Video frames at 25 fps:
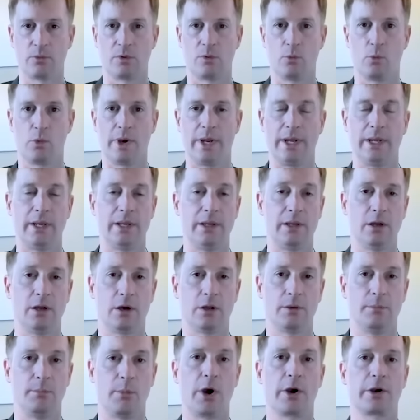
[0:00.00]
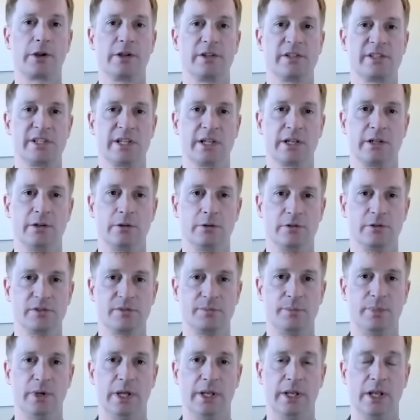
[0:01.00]
We're waiting on market
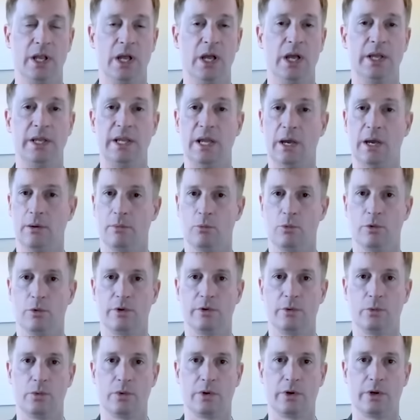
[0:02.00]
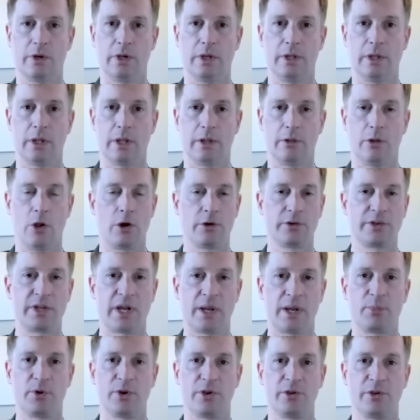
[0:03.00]
signals, but yeah, we're a
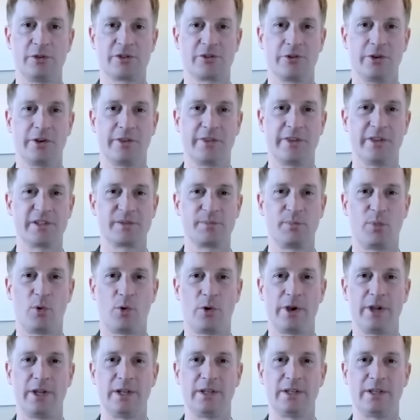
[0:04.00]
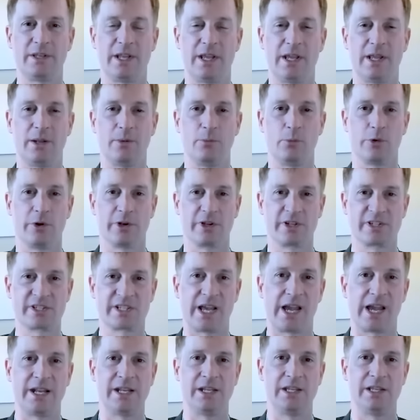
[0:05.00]
longtime producer at this point, and we're
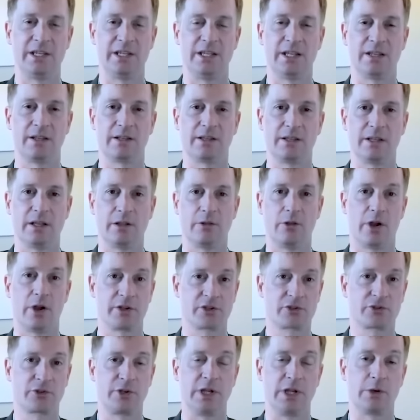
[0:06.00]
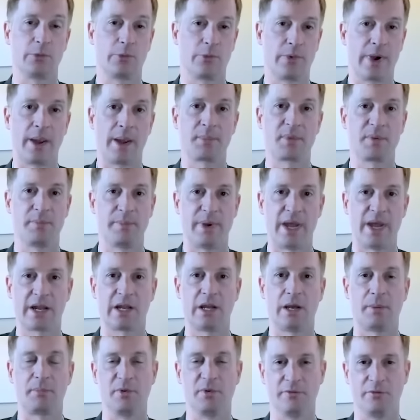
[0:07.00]
excited to get Lost Creek ramped
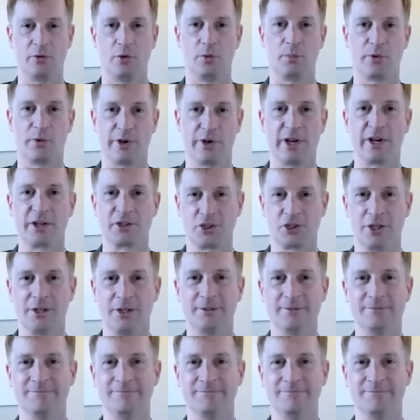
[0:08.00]
back up to full production.